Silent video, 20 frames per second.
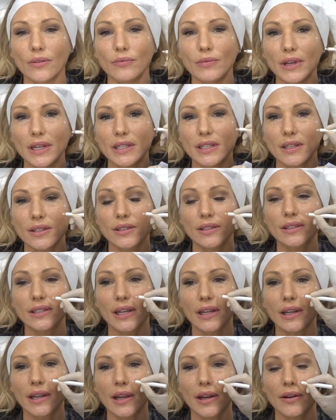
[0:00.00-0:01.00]
really does
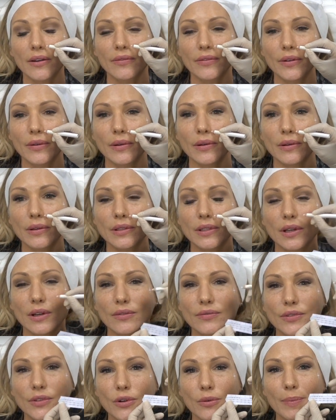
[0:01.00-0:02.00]
take care of you and looks
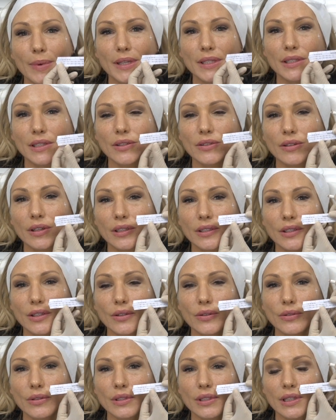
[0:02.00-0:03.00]
after your best interests and
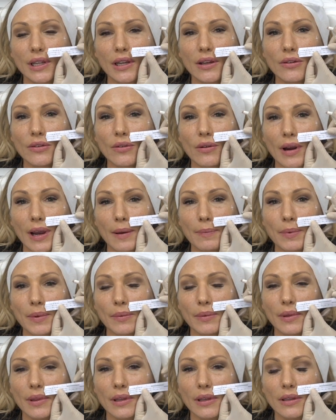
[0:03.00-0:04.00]
your skin and you're happy
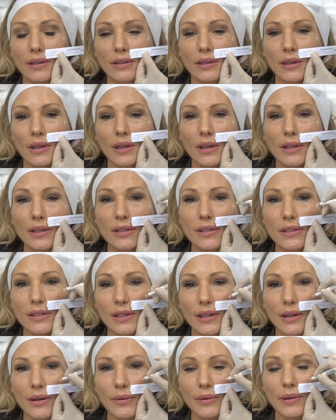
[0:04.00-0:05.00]
with it,
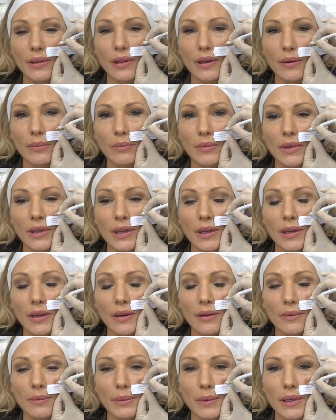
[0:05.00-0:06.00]
stick with them.
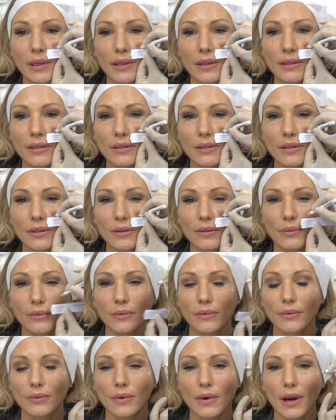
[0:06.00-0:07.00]
Because
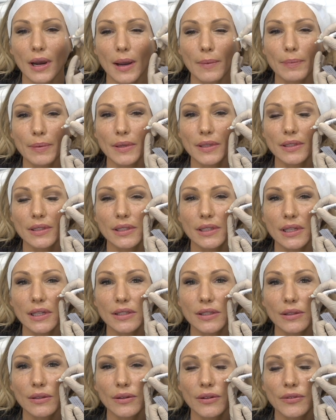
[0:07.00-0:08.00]
what happens
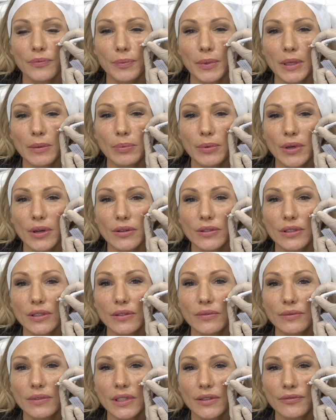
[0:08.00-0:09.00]
is a lot of people go to
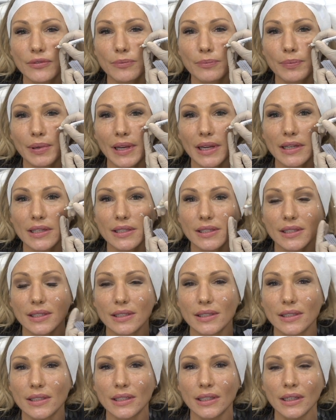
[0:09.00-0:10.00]
different
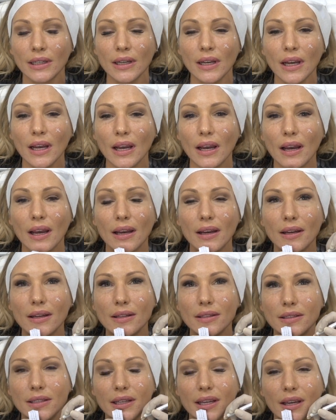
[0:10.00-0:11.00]
places,
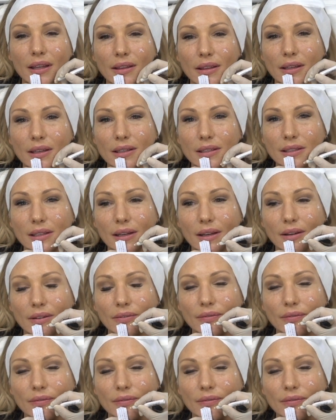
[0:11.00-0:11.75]
and to get things like